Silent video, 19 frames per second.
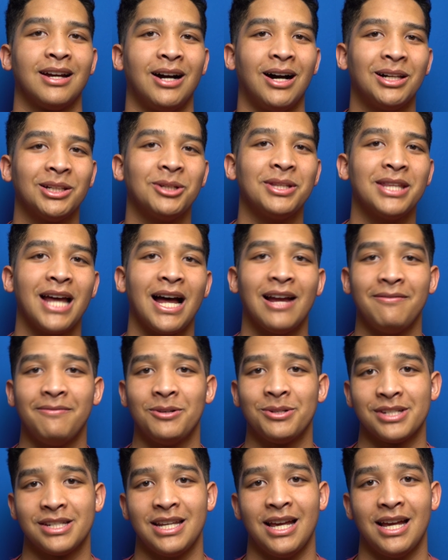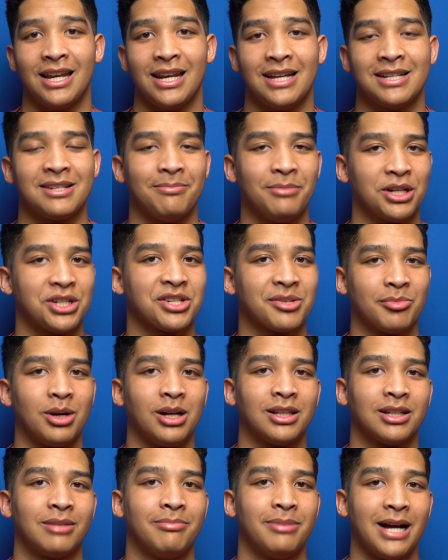Although the iPhone X has a much
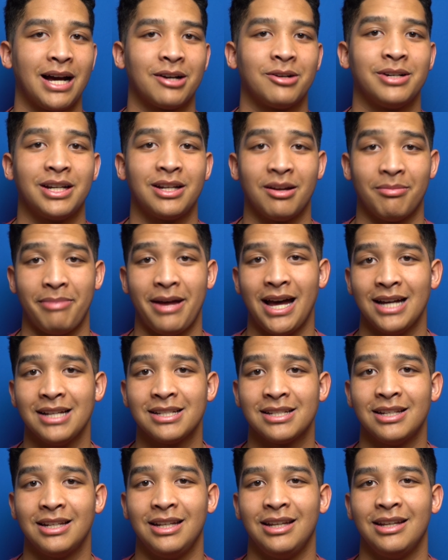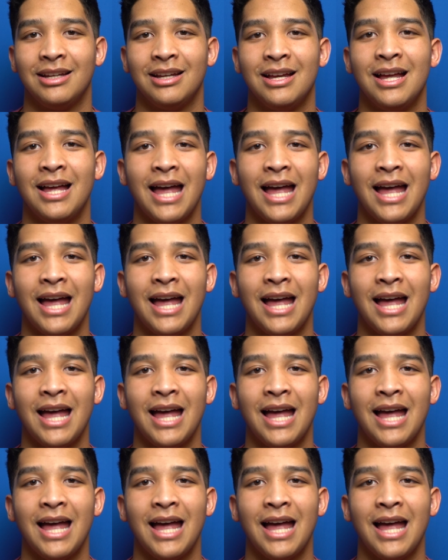smaller battery capacity,